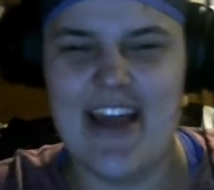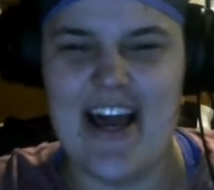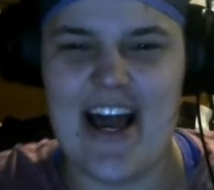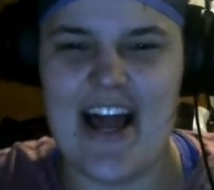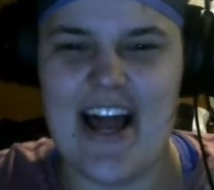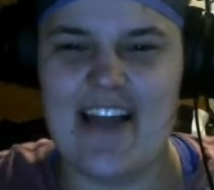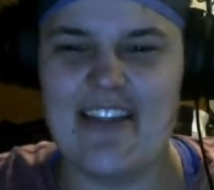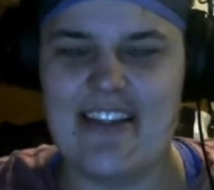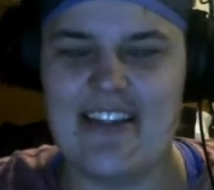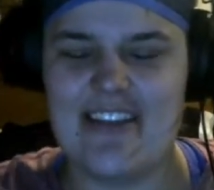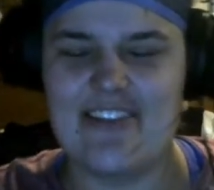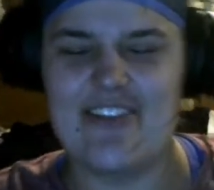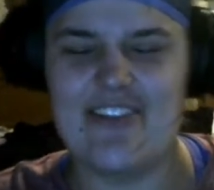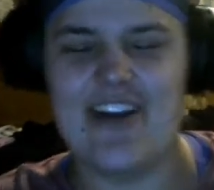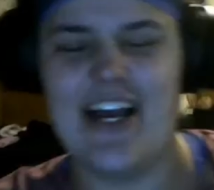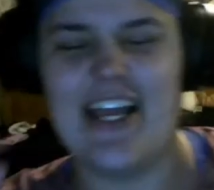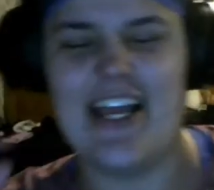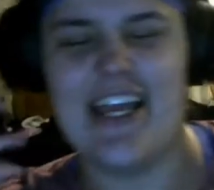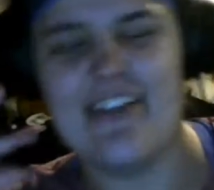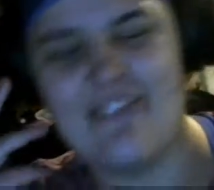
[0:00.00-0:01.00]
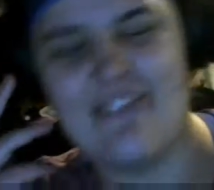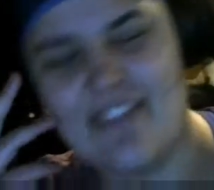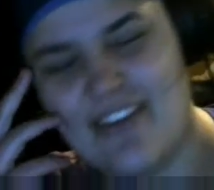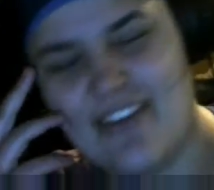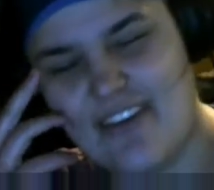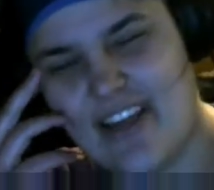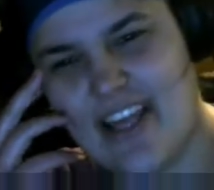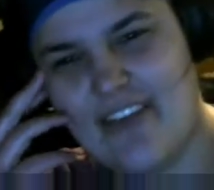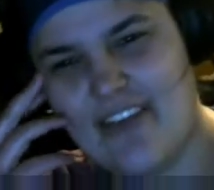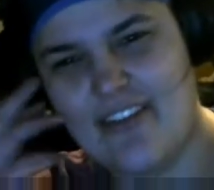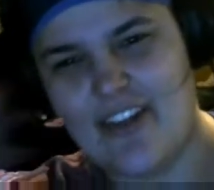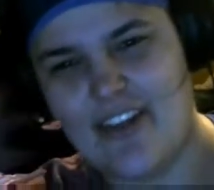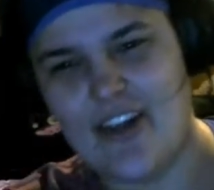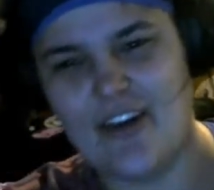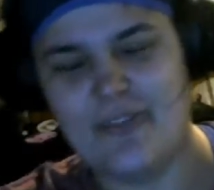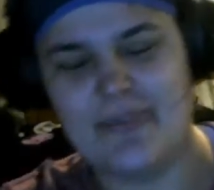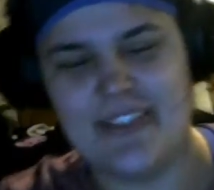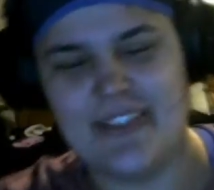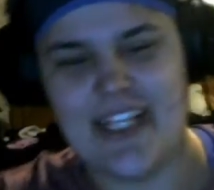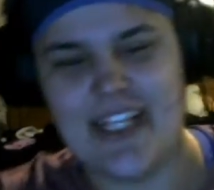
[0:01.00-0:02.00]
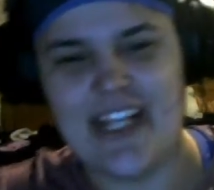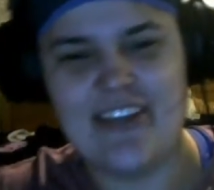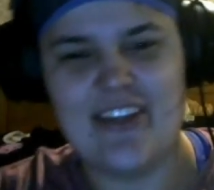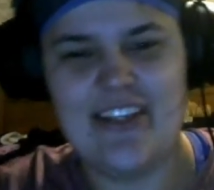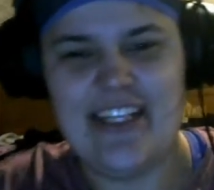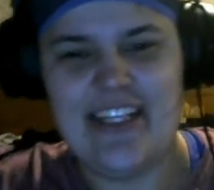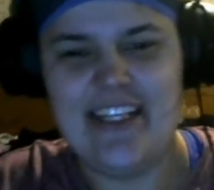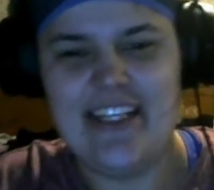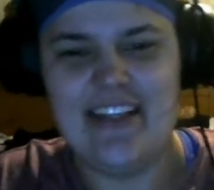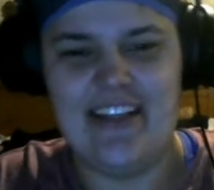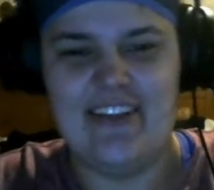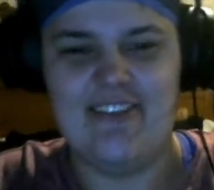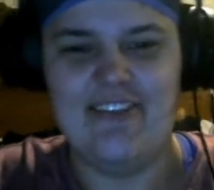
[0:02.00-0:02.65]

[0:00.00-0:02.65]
I tried giving those, but they didn't